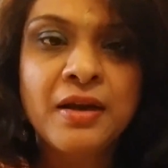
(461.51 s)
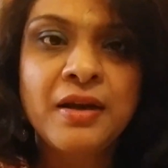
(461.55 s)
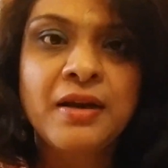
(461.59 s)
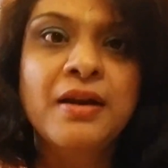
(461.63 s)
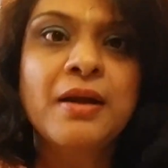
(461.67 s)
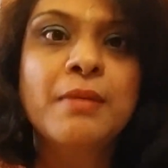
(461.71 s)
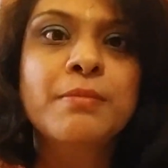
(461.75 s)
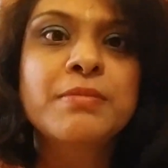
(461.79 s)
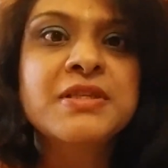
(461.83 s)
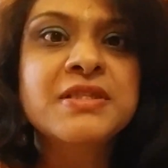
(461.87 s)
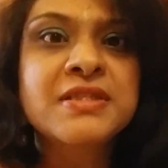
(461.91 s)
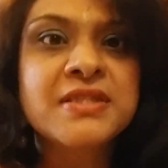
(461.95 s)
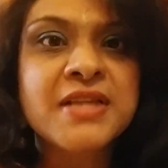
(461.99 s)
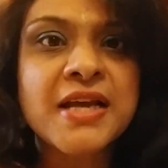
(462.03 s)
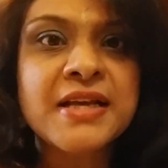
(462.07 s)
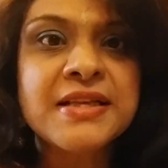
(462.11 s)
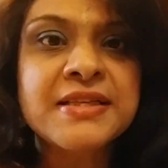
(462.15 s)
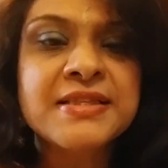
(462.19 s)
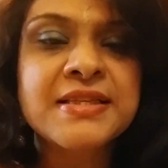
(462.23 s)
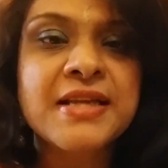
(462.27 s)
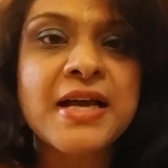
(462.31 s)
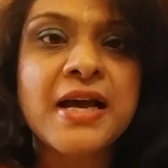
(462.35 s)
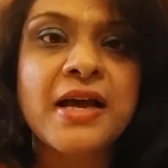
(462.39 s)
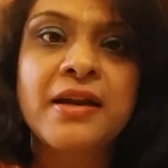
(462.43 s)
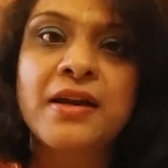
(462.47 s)
number
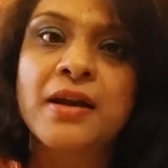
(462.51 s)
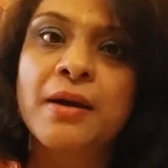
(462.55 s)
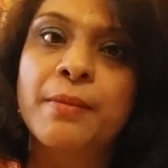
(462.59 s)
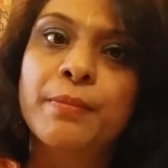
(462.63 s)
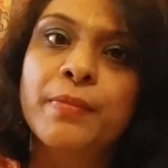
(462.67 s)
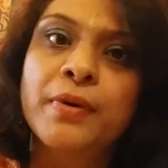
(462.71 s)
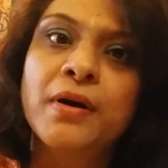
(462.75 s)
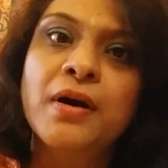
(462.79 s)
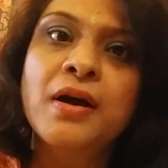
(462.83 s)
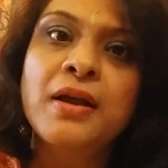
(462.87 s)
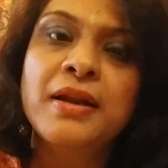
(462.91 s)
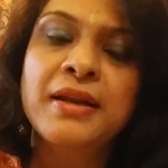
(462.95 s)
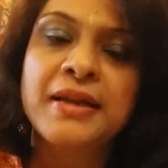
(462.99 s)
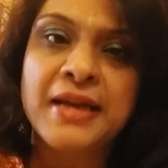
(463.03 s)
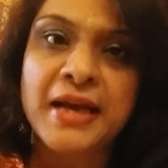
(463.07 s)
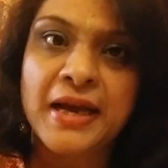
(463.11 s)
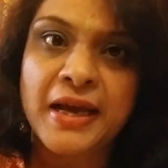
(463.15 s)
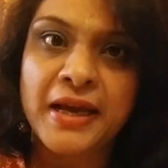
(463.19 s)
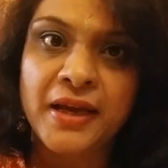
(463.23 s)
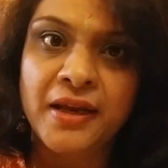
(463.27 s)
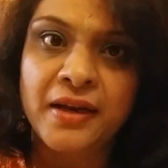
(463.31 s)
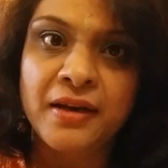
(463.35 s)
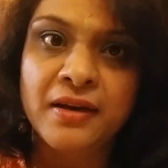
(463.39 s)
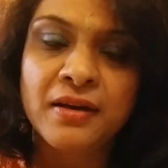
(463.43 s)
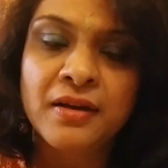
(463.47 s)
6 and number
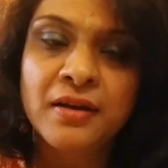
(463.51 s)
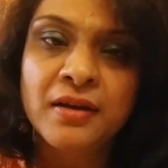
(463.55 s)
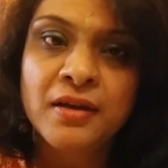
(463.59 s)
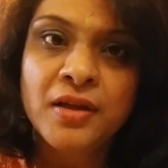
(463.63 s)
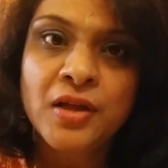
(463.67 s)
9.